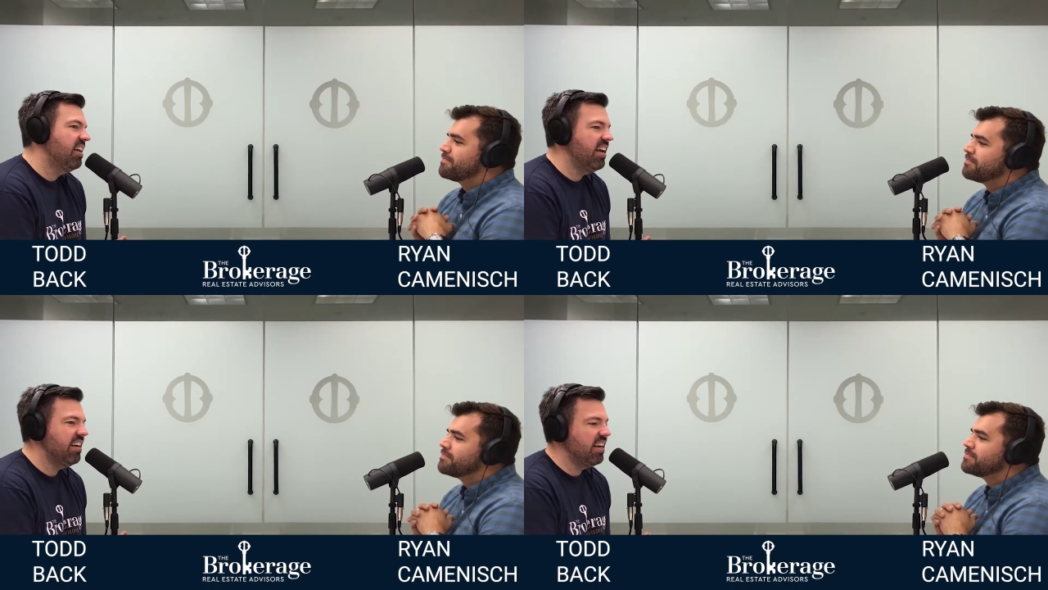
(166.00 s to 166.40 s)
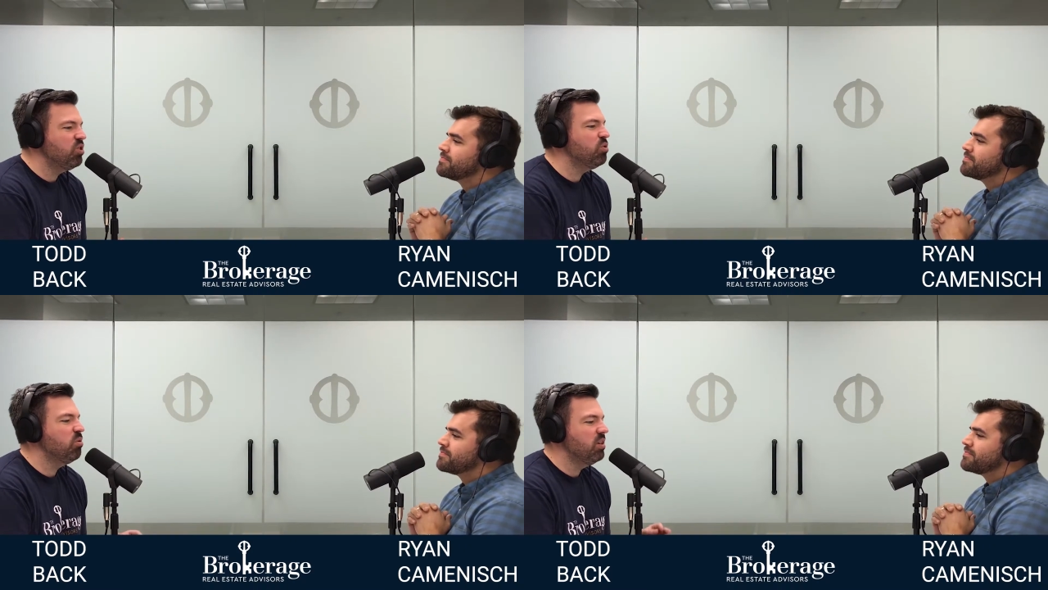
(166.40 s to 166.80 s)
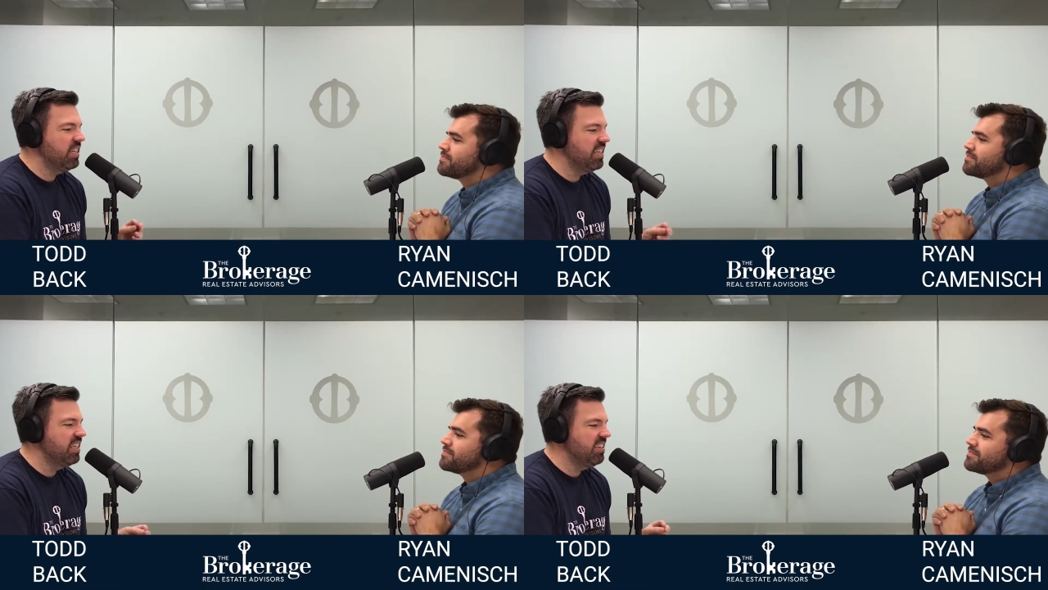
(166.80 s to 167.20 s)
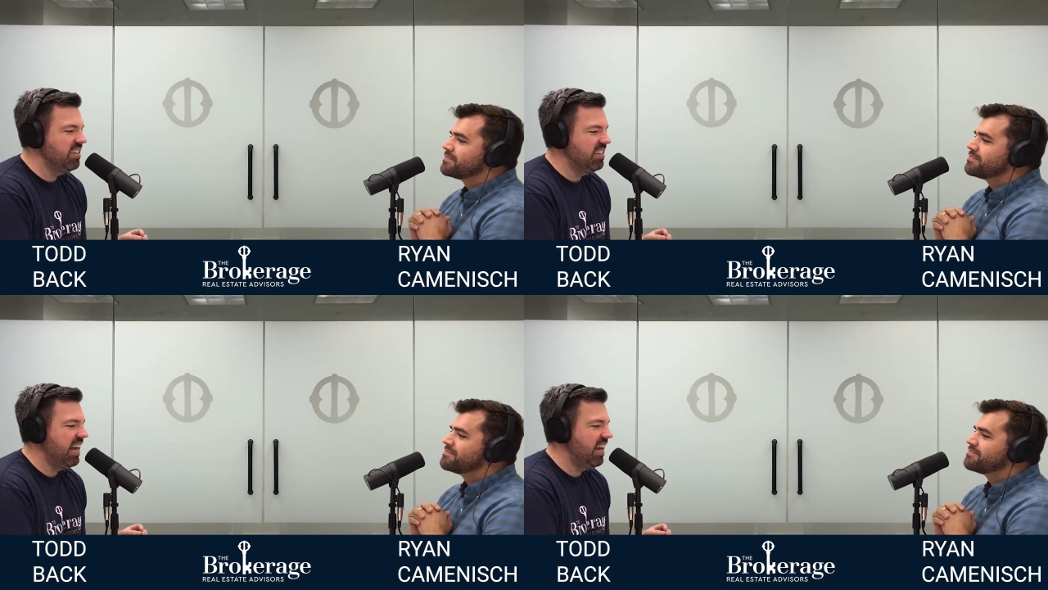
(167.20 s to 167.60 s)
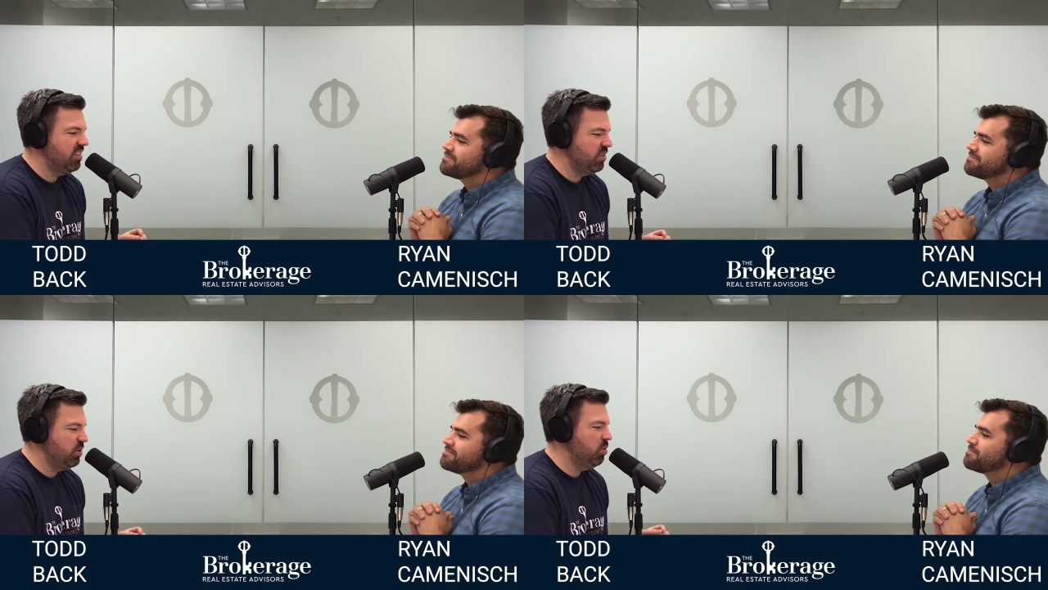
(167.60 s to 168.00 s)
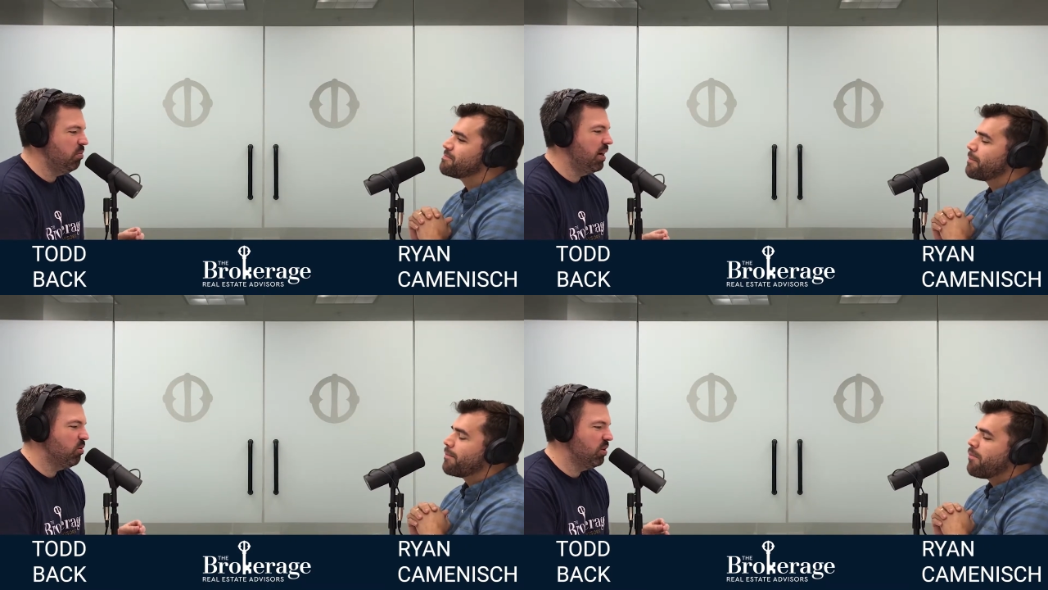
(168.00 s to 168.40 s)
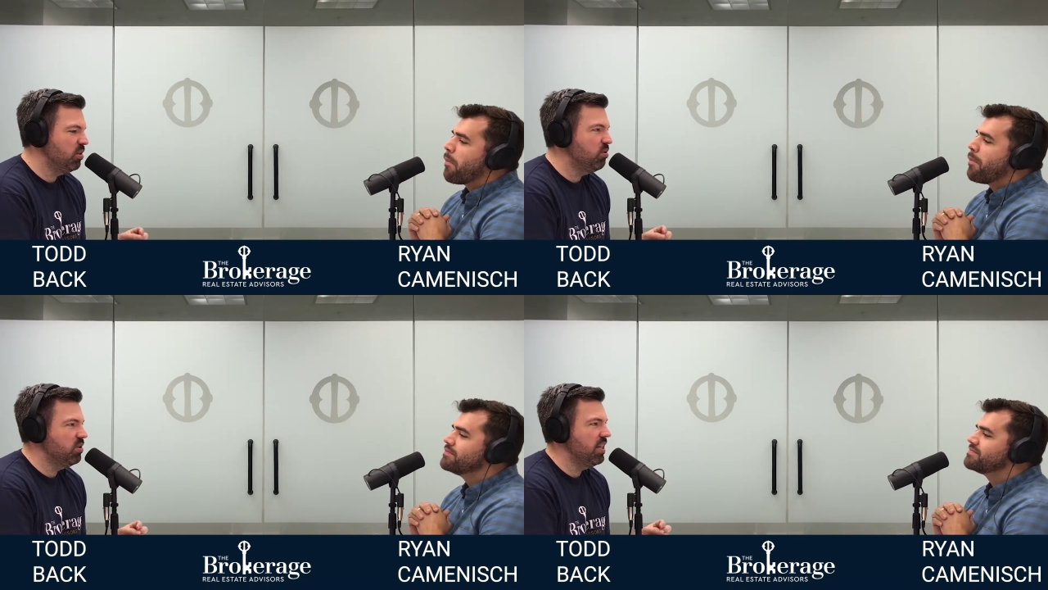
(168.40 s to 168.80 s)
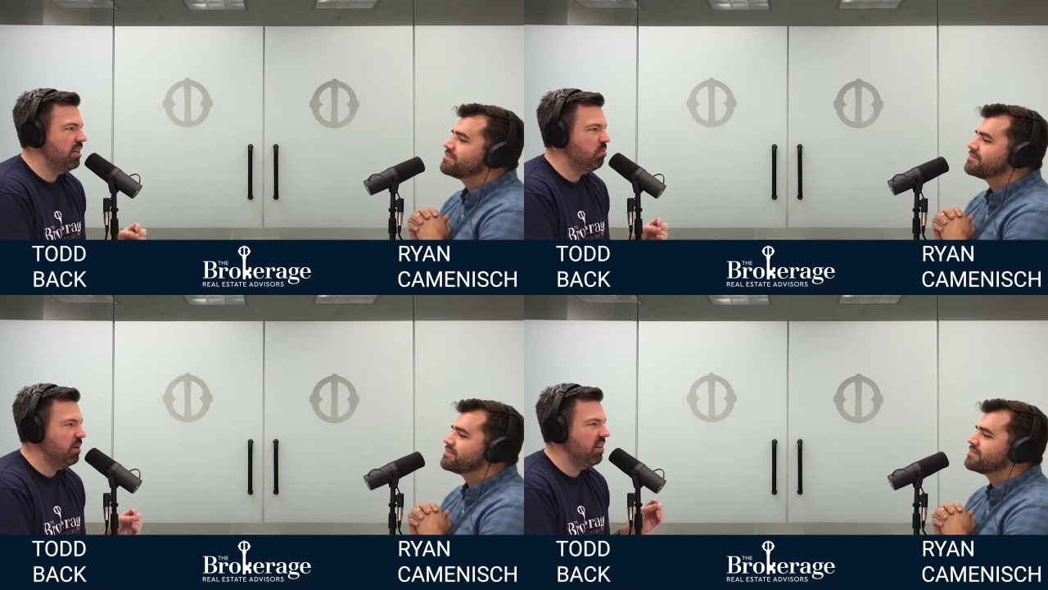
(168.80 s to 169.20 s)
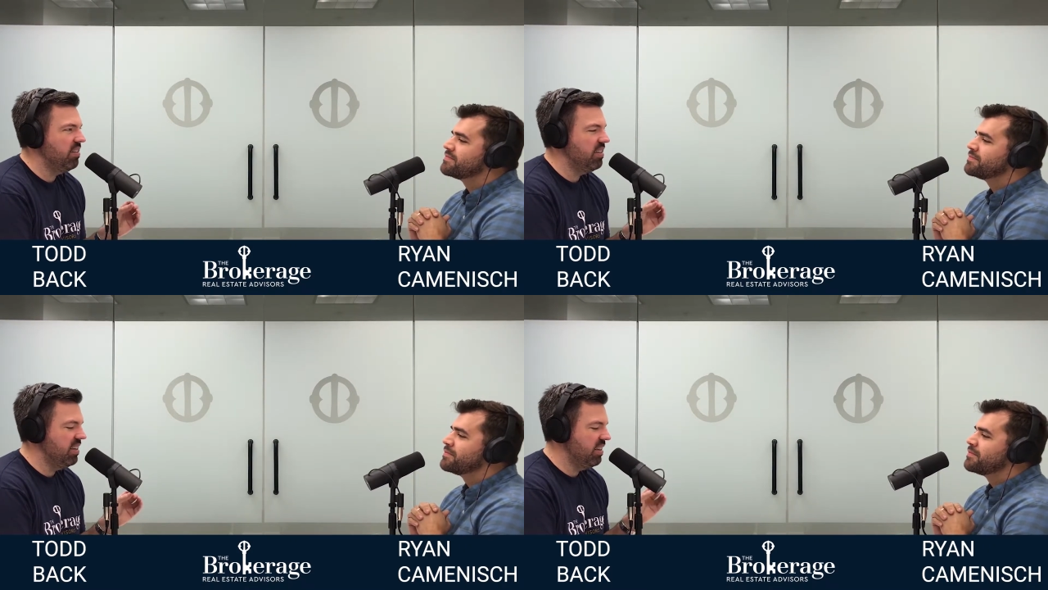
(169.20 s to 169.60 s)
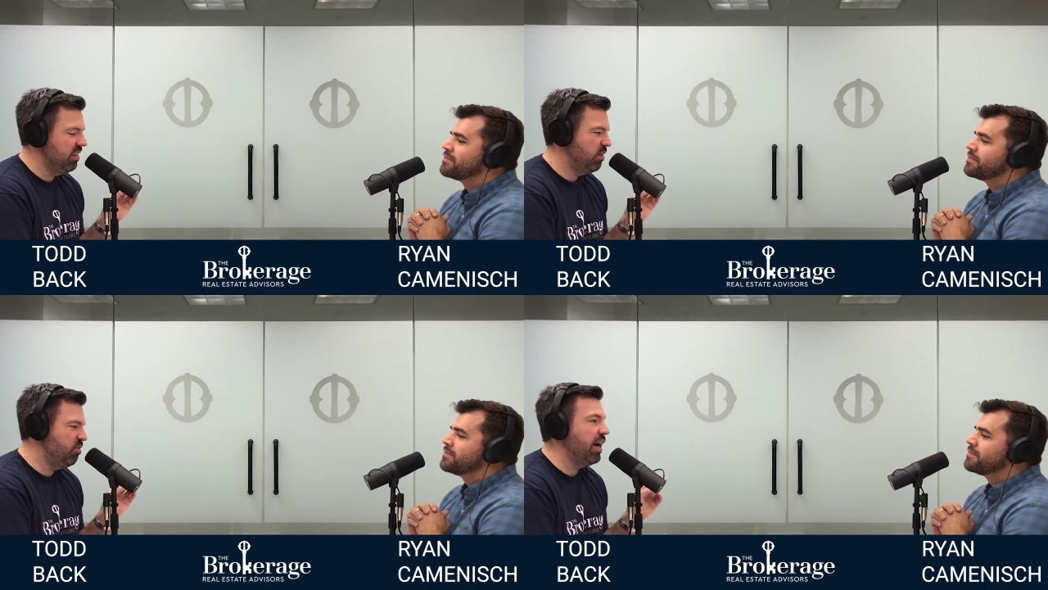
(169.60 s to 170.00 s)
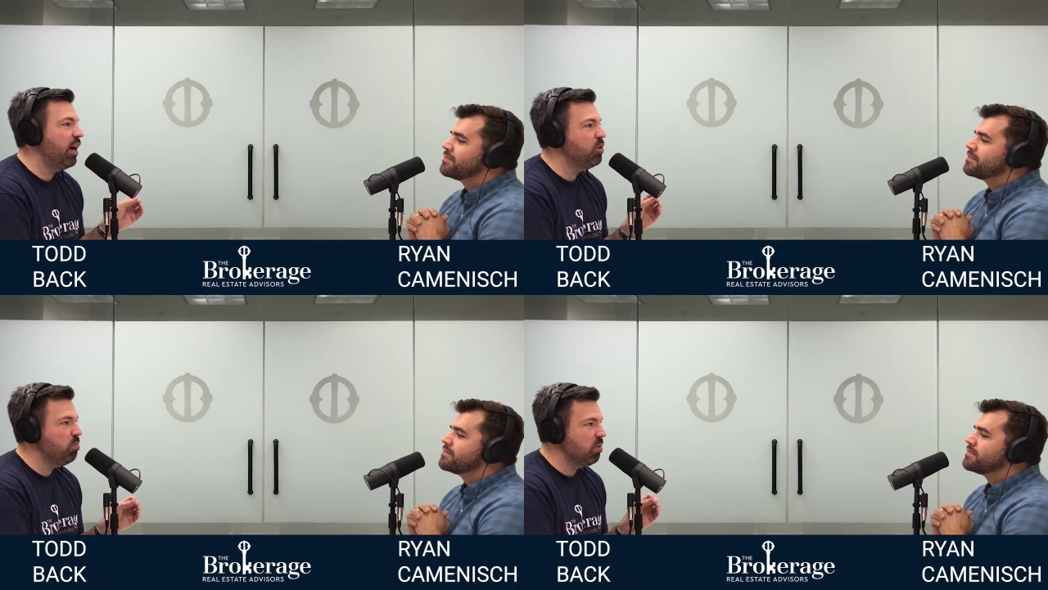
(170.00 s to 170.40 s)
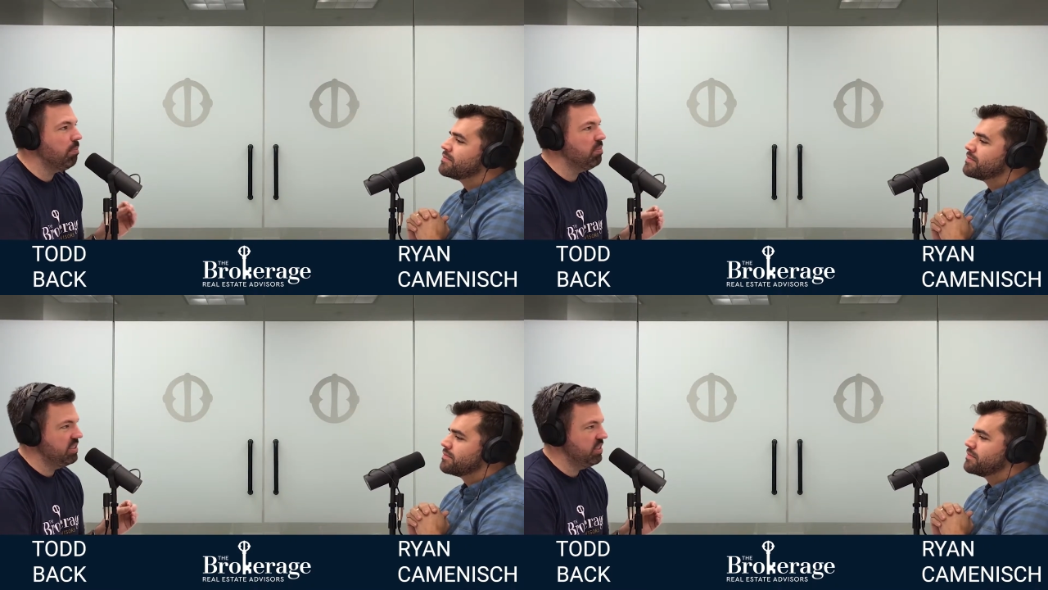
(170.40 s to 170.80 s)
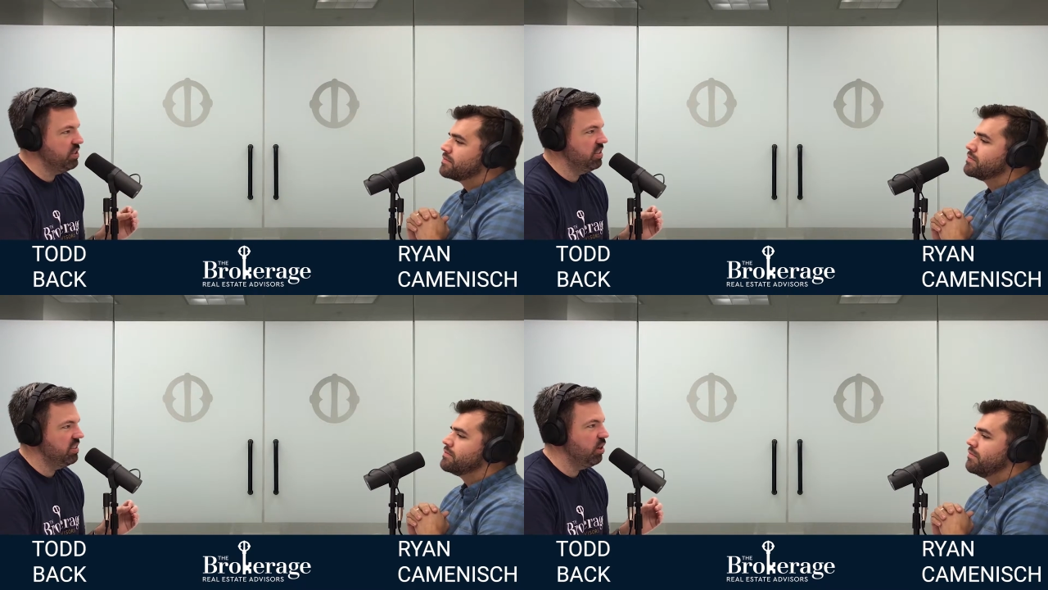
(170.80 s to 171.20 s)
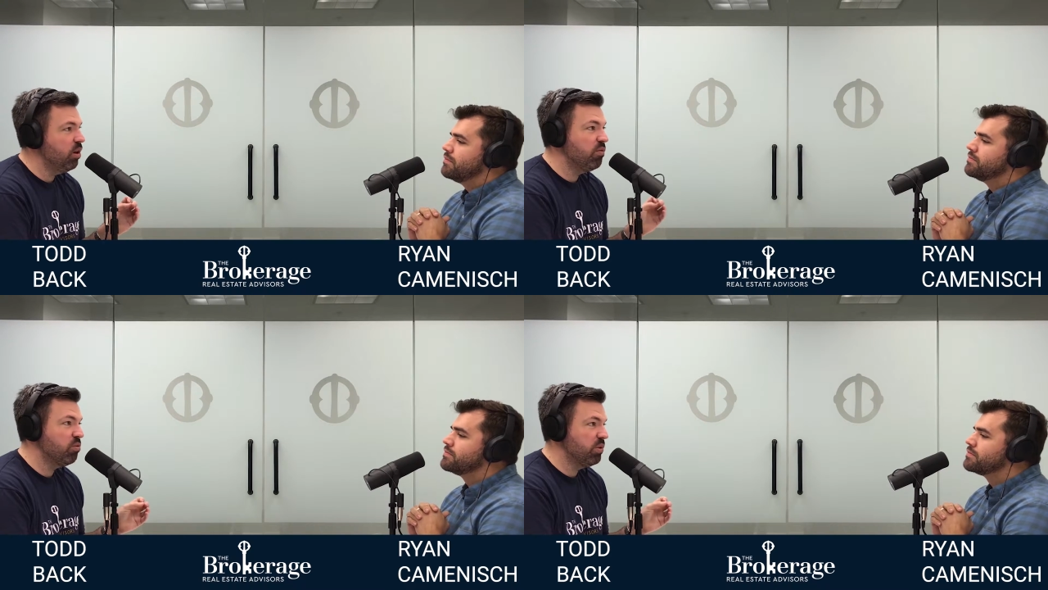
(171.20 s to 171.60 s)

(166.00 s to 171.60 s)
Speaker 1: And I do want to get into that too, about what you said about the value proposition of a